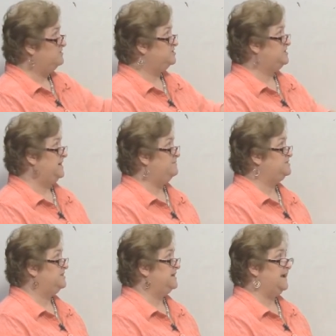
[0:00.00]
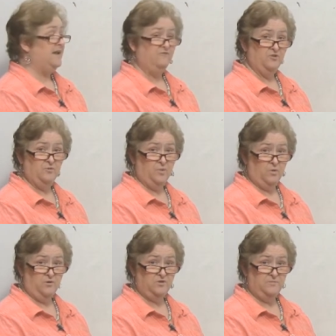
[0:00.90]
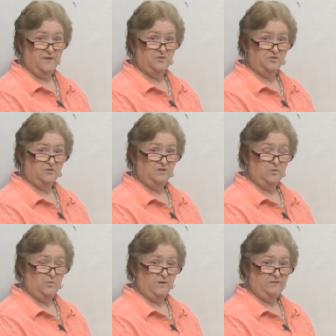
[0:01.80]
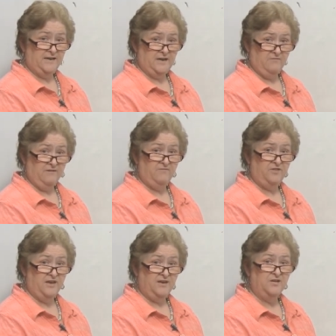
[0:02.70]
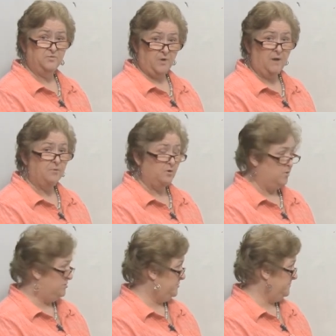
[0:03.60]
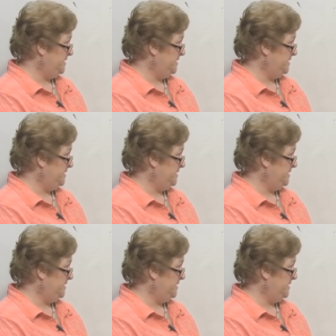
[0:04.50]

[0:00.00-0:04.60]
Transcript: steps that I have on the board to make sure that we take care of everything in its proper order.